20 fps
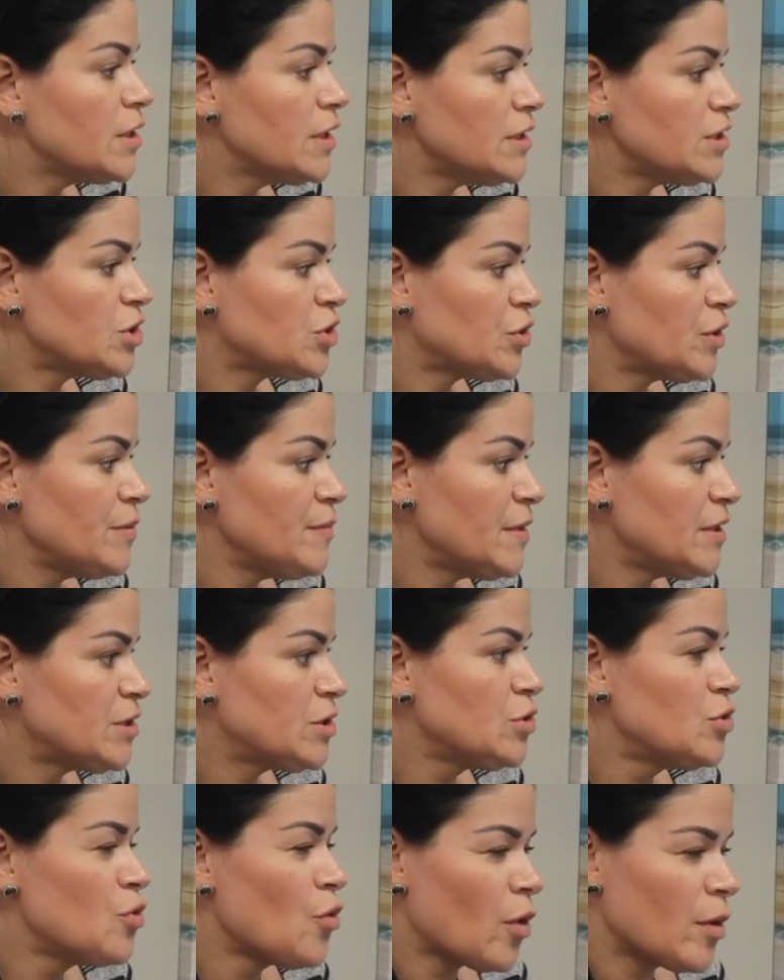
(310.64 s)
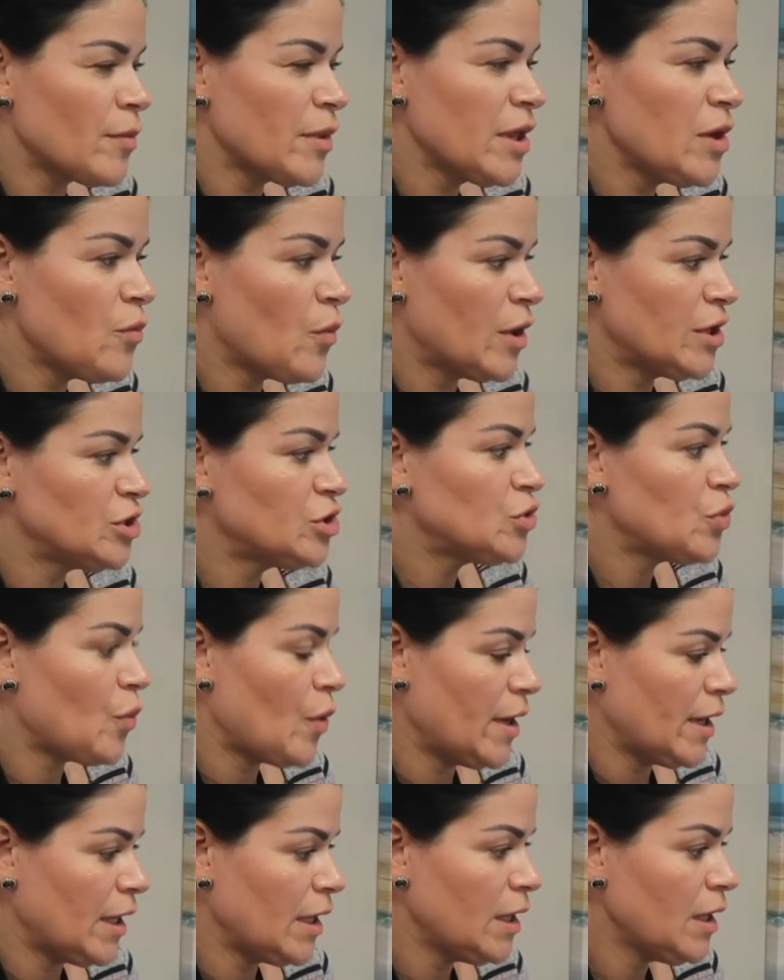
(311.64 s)
So this treatment's normally
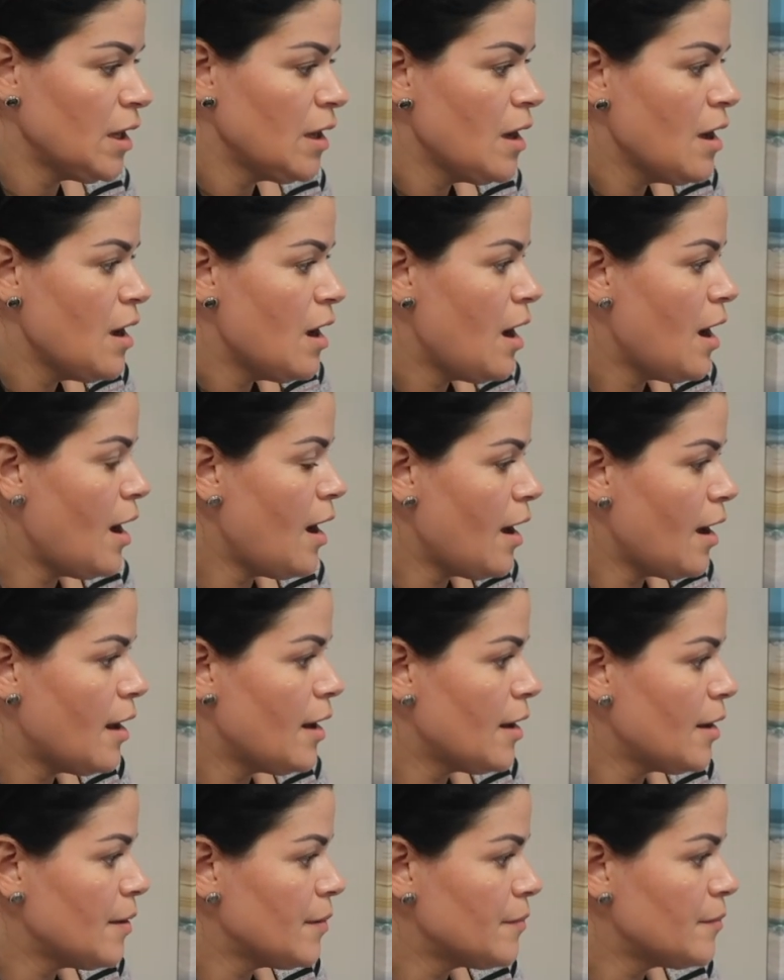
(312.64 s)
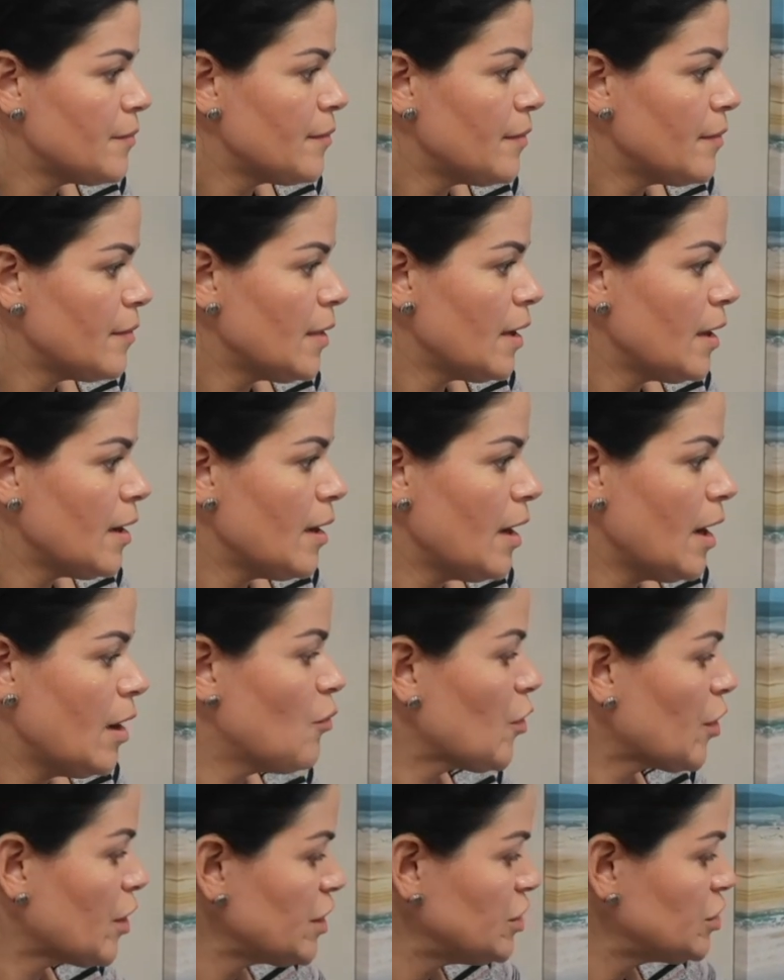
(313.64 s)
$120. Mm-hmm.
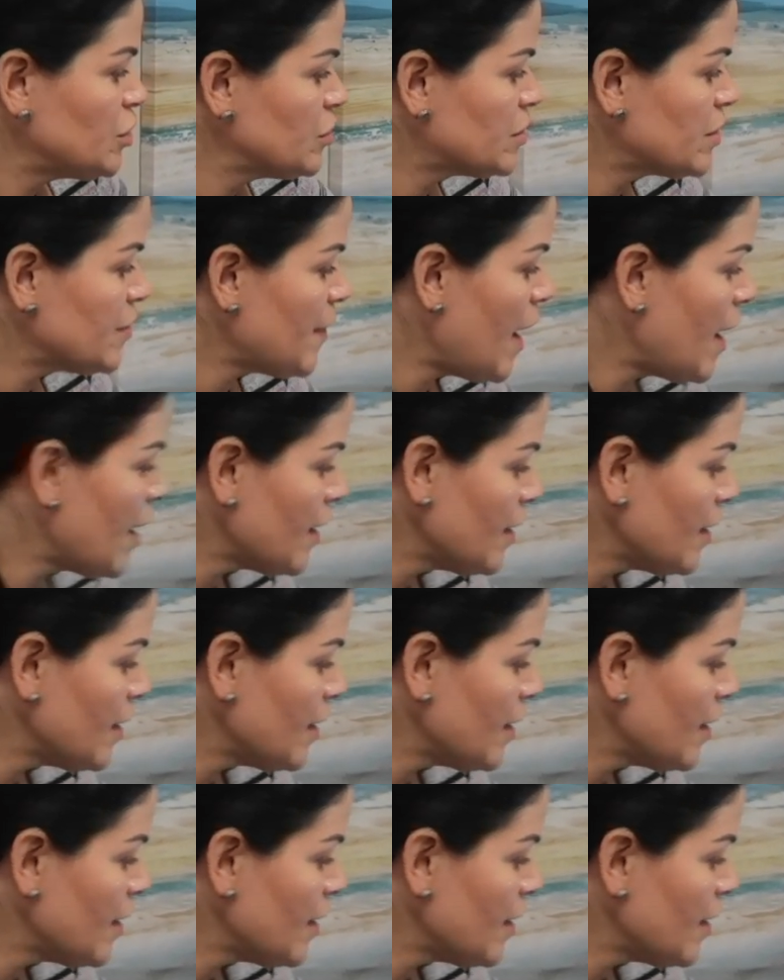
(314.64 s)
And we're gonna do some,